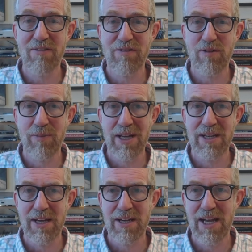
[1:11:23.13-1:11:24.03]
immigrants
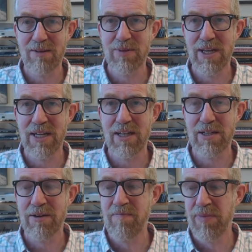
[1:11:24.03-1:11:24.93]
from India, and,
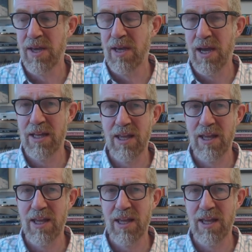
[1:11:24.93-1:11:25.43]
and most of the good